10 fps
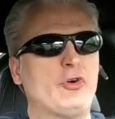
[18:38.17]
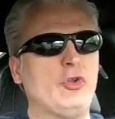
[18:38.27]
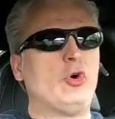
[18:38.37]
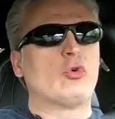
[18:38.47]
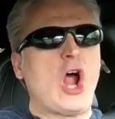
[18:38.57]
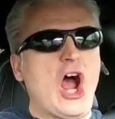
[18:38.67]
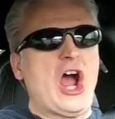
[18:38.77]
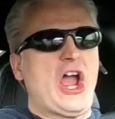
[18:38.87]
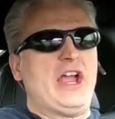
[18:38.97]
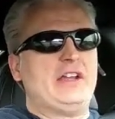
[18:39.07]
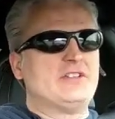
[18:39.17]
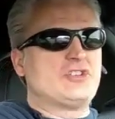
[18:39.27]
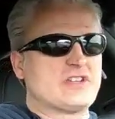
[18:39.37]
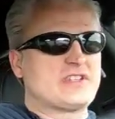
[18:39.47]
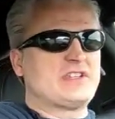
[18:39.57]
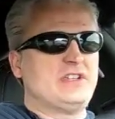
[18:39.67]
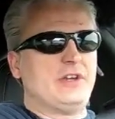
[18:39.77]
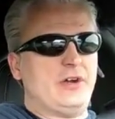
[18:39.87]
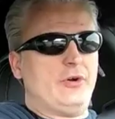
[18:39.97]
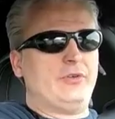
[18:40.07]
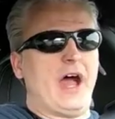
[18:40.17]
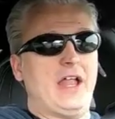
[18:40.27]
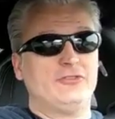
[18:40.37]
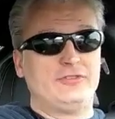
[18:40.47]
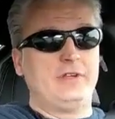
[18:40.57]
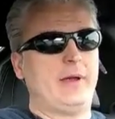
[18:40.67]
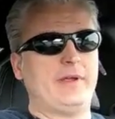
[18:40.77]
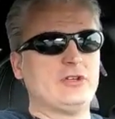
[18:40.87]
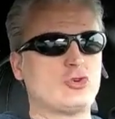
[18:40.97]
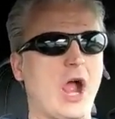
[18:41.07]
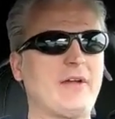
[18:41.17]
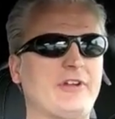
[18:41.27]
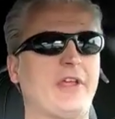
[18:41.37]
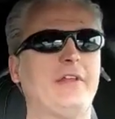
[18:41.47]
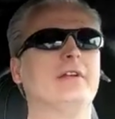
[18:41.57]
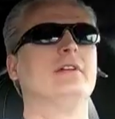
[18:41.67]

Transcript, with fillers: a little ride and just you know not, I mean, driving it.